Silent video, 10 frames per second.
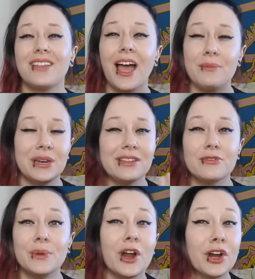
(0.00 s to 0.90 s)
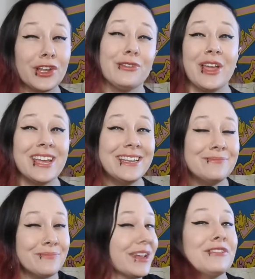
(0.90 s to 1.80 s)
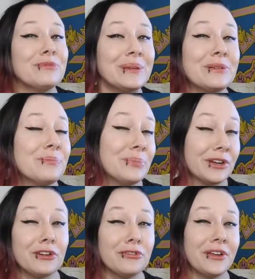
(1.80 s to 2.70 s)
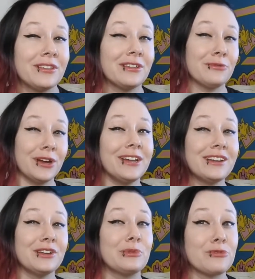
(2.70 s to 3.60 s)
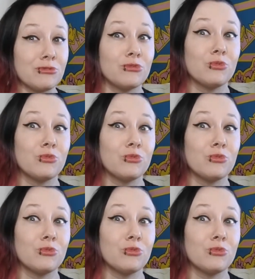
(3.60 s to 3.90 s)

I mean, it's been argued that he may have been a bigger fan than Randy, which was